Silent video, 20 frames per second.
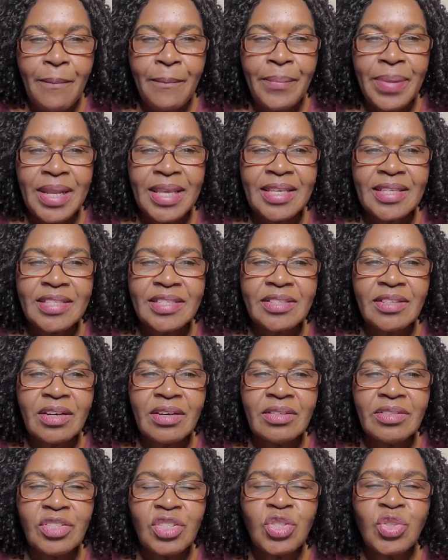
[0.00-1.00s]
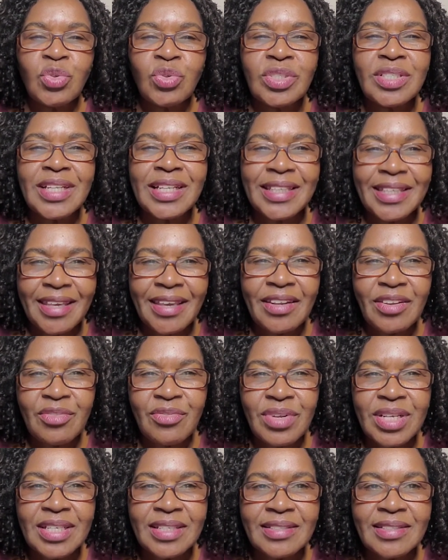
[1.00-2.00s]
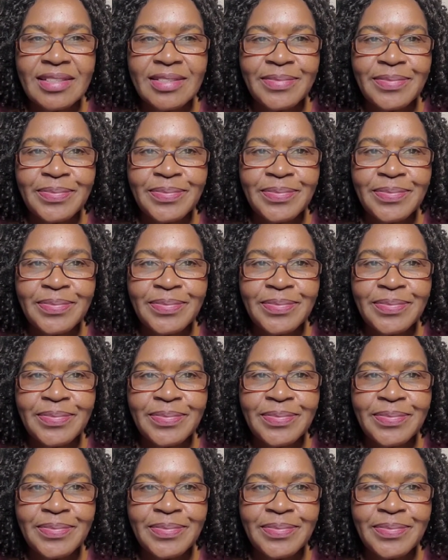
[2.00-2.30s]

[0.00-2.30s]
placed on social gatherings.